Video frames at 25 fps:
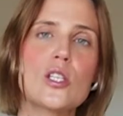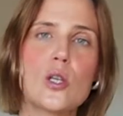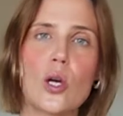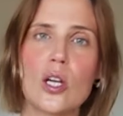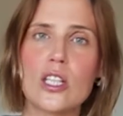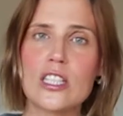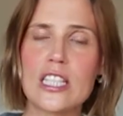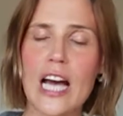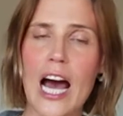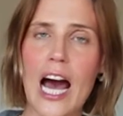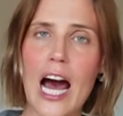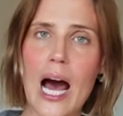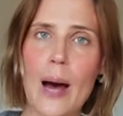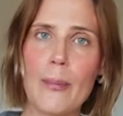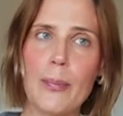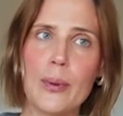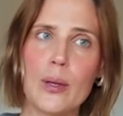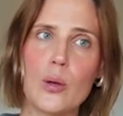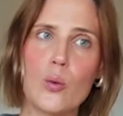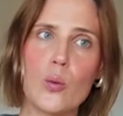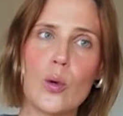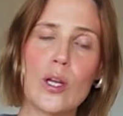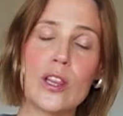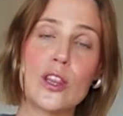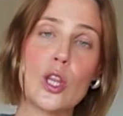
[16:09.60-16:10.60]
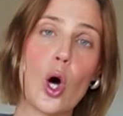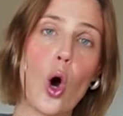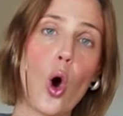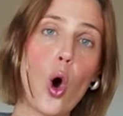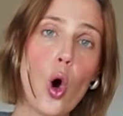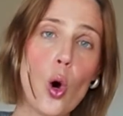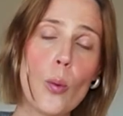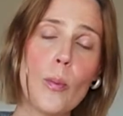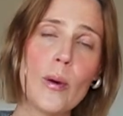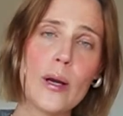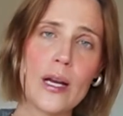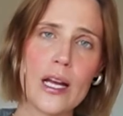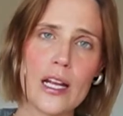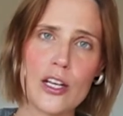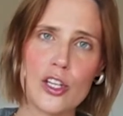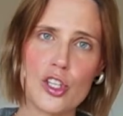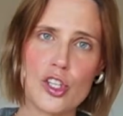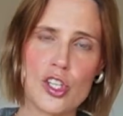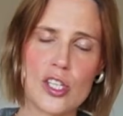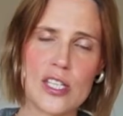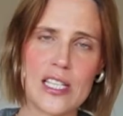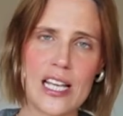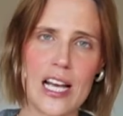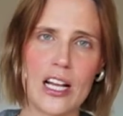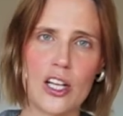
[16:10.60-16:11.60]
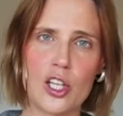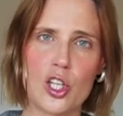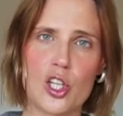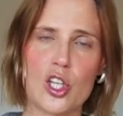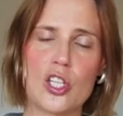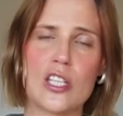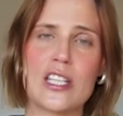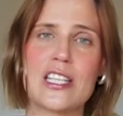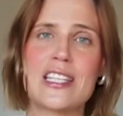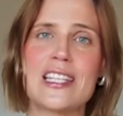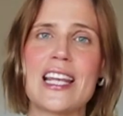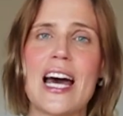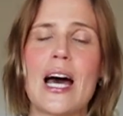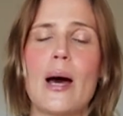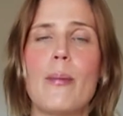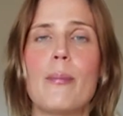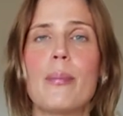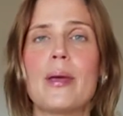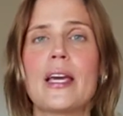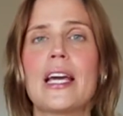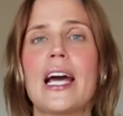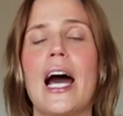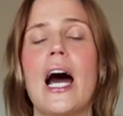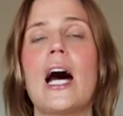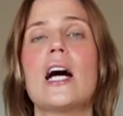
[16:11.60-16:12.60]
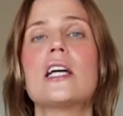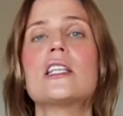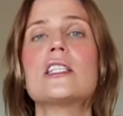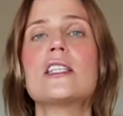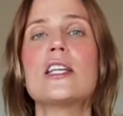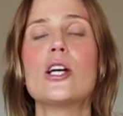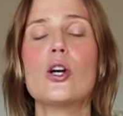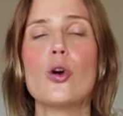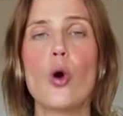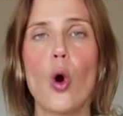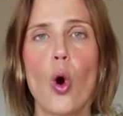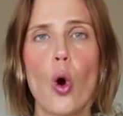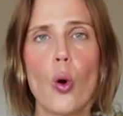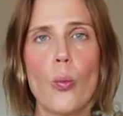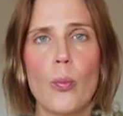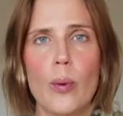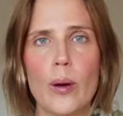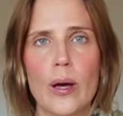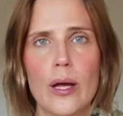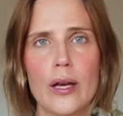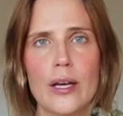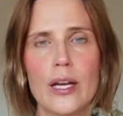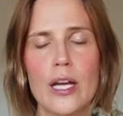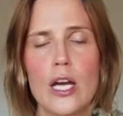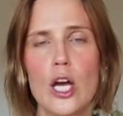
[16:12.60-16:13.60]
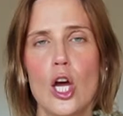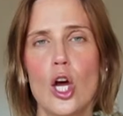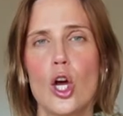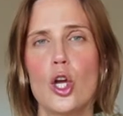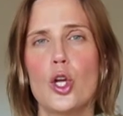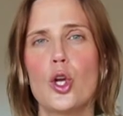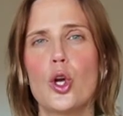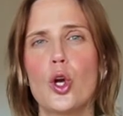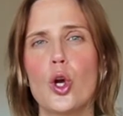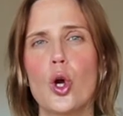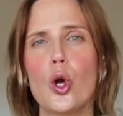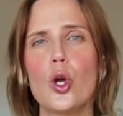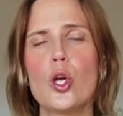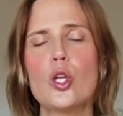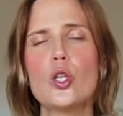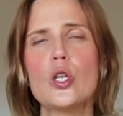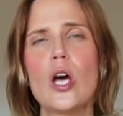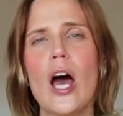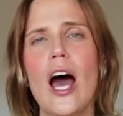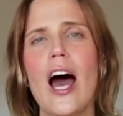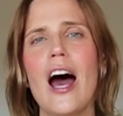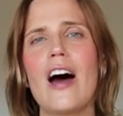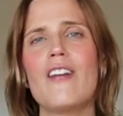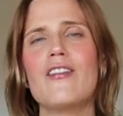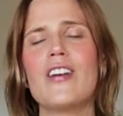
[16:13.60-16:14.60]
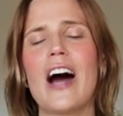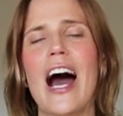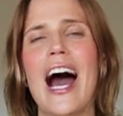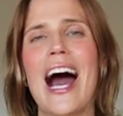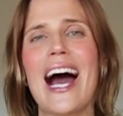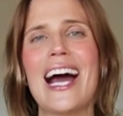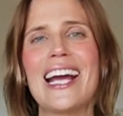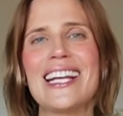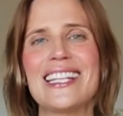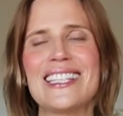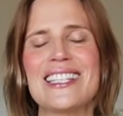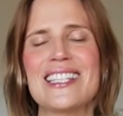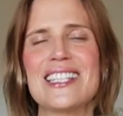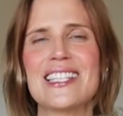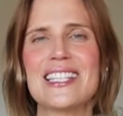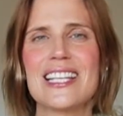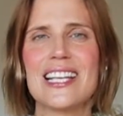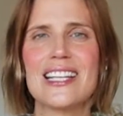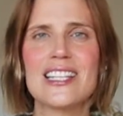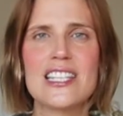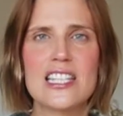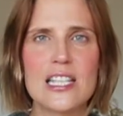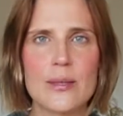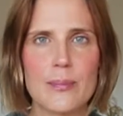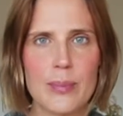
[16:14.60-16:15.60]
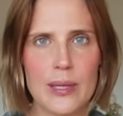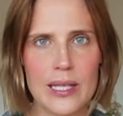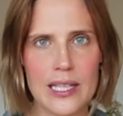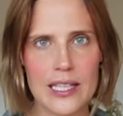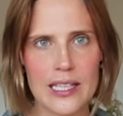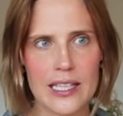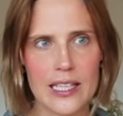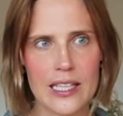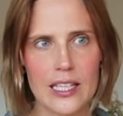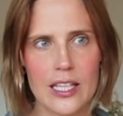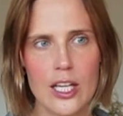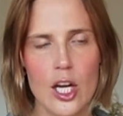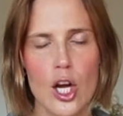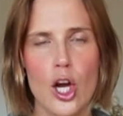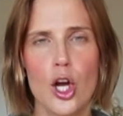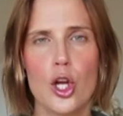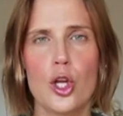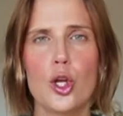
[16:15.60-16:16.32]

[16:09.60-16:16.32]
going to happen with the open energy centers is that because they're open, you're going to have a heightened sensibility.